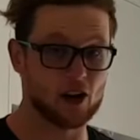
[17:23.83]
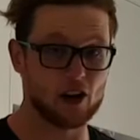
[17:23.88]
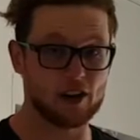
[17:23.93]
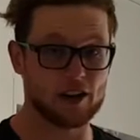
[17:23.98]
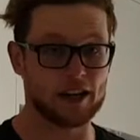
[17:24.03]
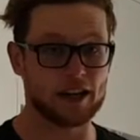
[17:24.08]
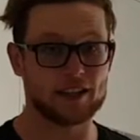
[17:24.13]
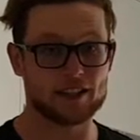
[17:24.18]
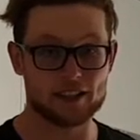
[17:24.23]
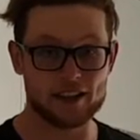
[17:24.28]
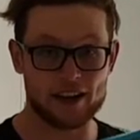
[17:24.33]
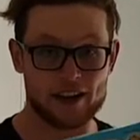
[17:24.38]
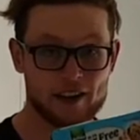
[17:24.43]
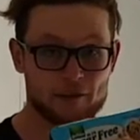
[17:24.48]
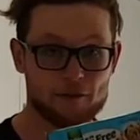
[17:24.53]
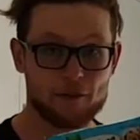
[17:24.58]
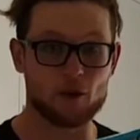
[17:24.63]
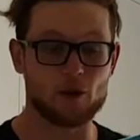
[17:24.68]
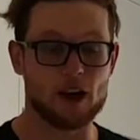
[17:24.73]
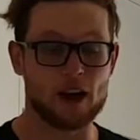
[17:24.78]
I got these, and
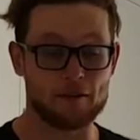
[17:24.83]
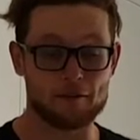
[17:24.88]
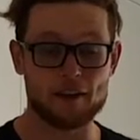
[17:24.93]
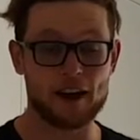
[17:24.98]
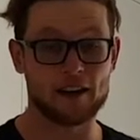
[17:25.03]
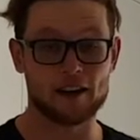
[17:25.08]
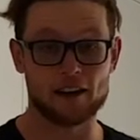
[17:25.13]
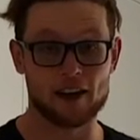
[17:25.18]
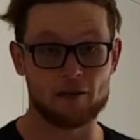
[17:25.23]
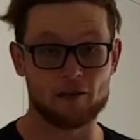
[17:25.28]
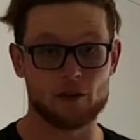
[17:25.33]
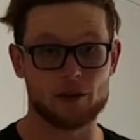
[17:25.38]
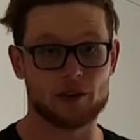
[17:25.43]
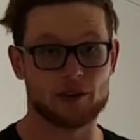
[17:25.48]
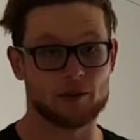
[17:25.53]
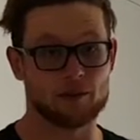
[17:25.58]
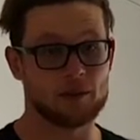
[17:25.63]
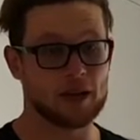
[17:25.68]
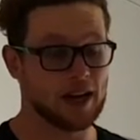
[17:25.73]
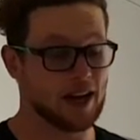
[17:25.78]
I, thought, I fell in love
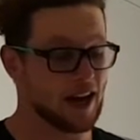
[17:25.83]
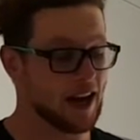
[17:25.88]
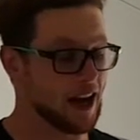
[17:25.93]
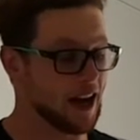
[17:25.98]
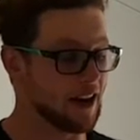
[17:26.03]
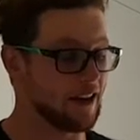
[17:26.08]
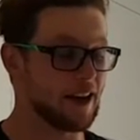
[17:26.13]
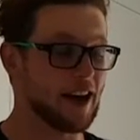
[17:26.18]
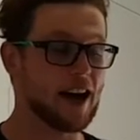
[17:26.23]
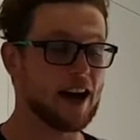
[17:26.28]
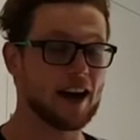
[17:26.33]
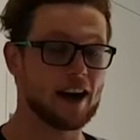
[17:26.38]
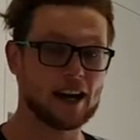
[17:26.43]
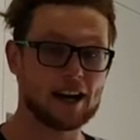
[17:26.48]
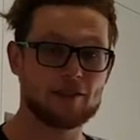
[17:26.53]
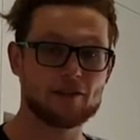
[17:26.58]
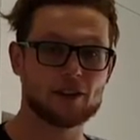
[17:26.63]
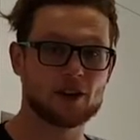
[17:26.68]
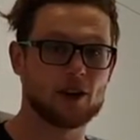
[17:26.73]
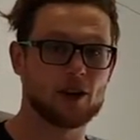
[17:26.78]
with them. And
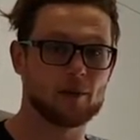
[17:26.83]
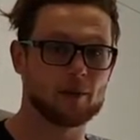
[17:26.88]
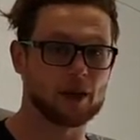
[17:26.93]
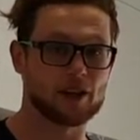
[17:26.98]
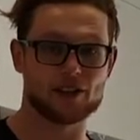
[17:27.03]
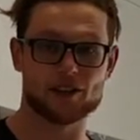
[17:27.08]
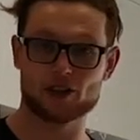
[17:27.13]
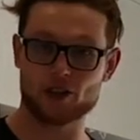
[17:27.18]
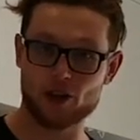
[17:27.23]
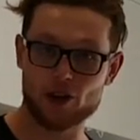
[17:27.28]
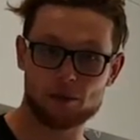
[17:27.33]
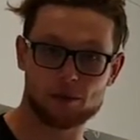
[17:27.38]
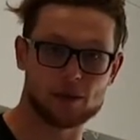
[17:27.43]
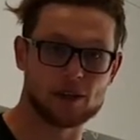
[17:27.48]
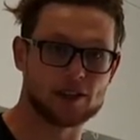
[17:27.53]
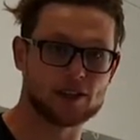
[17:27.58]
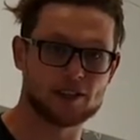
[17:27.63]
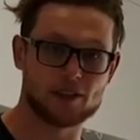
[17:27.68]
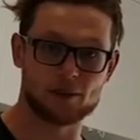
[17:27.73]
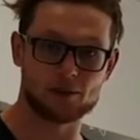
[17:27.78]
now, even though I'm in a
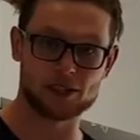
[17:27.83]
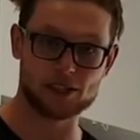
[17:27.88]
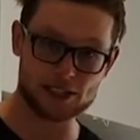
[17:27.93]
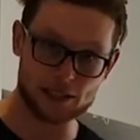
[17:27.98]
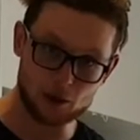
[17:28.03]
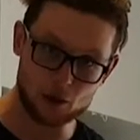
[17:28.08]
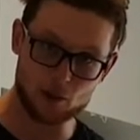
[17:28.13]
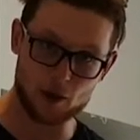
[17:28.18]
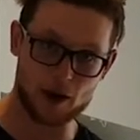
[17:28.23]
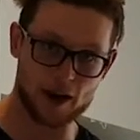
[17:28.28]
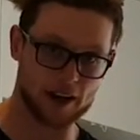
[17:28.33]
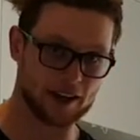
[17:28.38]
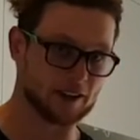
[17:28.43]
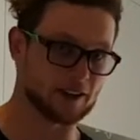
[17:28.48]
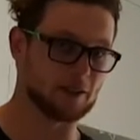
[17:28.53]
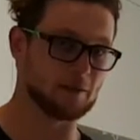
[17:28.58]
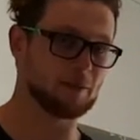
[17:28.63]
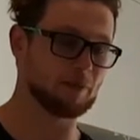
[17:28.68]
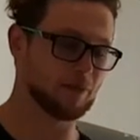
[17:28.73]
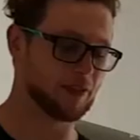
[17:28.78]
surplus, I'm still
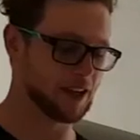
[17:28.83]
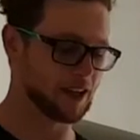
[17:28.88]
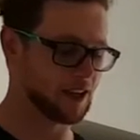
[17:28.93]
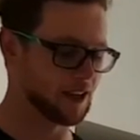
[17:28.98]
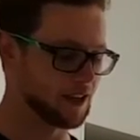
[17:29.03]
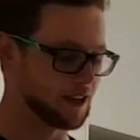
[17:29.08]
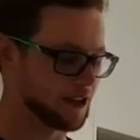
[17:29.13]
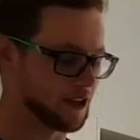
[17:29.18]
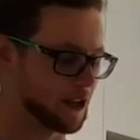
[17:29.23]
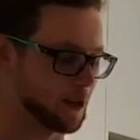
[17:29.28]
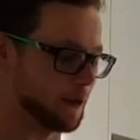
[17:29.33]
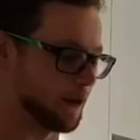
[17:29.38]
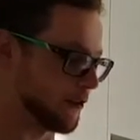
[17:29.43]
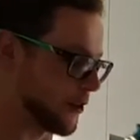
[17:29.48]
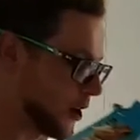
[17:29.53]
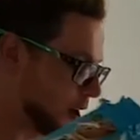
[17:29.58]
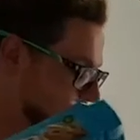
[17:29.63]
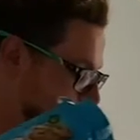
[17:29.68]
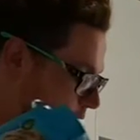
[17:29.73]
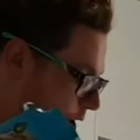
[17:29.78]
buying them. So
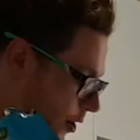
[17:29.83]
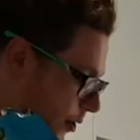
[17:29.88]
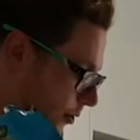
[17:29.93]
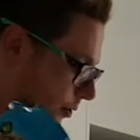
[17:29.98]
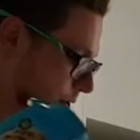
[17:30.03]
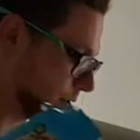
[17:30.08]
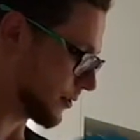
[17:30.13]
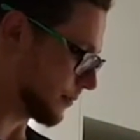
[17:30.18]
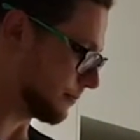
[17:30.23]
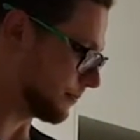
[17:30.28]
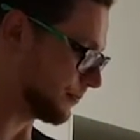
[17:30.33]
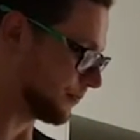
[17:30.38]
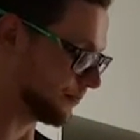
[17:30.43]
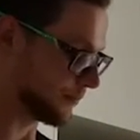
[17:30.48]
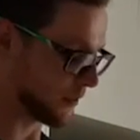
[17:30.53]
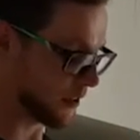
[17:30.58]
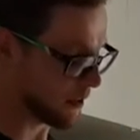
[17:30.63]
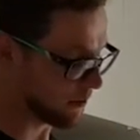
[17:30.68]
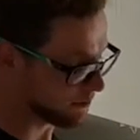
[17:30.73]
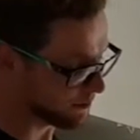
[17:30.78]
we've got those,
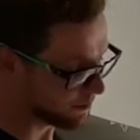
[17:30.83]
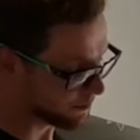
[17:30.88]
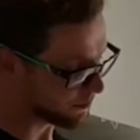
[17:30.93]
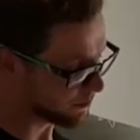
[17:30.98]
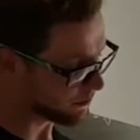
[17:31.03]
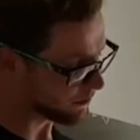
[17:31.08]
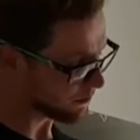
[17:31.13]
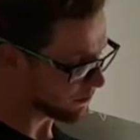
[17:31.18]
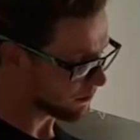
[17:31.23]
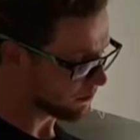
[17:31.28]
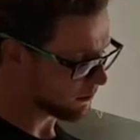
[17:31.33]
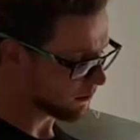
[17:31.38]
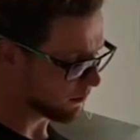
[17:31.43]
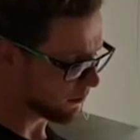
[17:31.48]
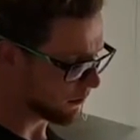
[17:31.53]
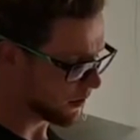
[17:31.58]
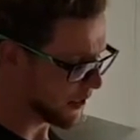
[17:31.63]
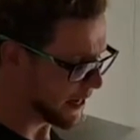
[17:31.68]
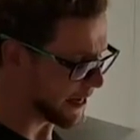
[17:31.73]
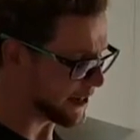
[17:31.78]

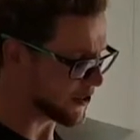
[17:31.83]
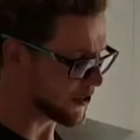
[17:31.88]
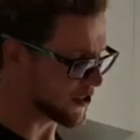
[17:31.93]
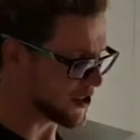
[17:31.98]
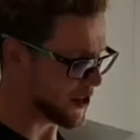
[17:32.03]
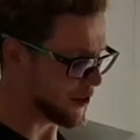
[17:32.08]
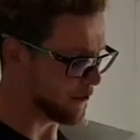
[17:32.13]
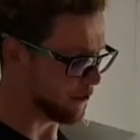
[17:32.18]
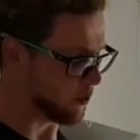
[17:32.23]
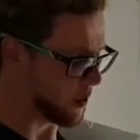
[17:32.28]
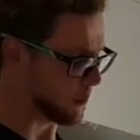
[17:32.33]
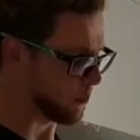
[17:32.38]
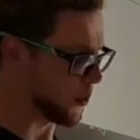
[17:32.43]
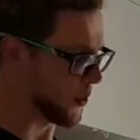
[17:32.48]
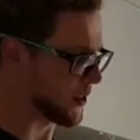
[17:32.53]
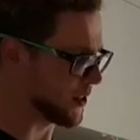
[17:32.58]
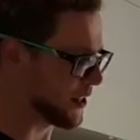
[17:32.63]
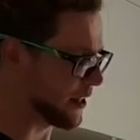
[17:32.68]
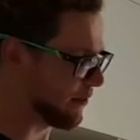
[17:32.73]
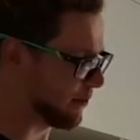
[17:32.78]
each serve
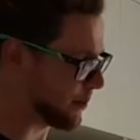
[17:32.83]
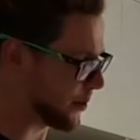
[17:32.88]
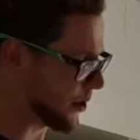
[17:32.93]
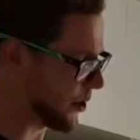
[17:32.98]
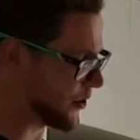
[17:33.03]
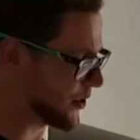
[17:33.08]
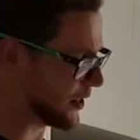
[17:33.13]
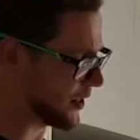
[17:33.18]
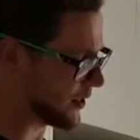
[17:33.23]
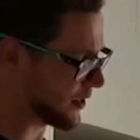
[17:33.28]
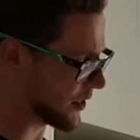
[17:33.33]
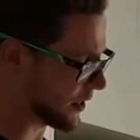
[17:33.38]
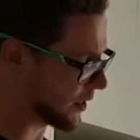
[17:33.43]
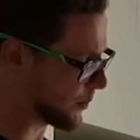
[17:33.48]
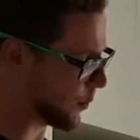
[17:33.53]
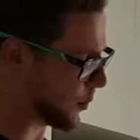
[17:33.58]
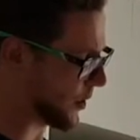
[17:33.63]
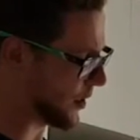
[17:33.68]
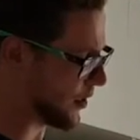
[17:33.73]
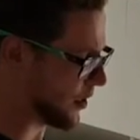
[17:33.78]
1.7 protein,
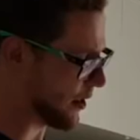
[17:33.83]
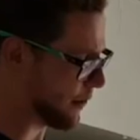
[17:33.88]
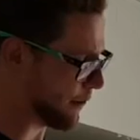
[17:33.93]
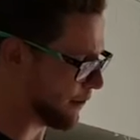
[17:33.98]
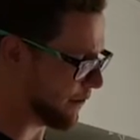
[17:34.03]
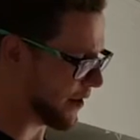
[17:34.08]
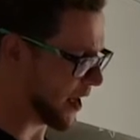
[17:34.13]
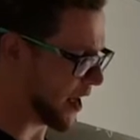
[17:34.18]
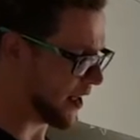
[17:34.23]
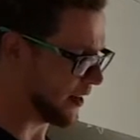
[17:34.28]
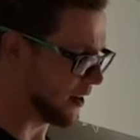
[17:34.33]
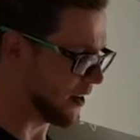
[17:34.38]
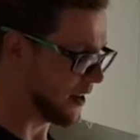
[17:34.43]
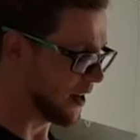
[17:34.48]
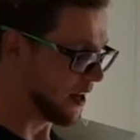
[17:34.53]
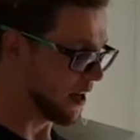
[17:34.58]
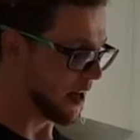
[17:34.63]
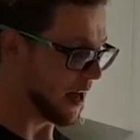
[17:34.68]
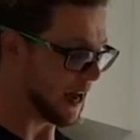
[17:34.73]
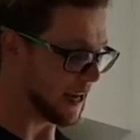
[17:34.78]
6.9 fat,
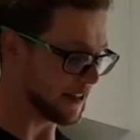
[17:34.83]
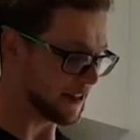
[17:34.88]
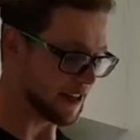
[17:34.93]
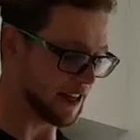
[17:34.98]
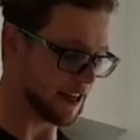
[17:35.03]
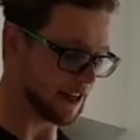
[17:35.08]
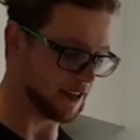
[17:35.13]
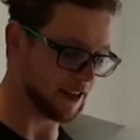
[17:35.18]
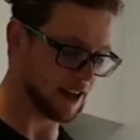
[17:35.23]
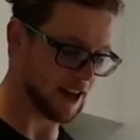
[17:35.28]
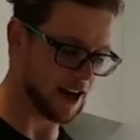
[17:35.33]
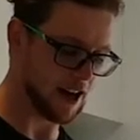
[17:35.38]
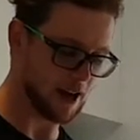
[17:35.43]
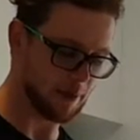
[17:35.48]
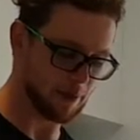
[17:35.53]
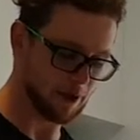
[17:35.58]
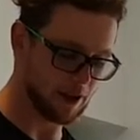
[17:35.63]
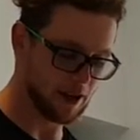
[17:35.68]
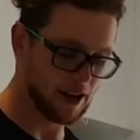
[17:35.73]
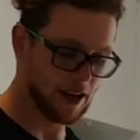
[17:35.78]
18
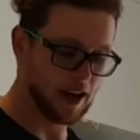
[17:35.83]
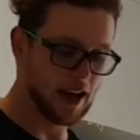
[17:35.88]
carb,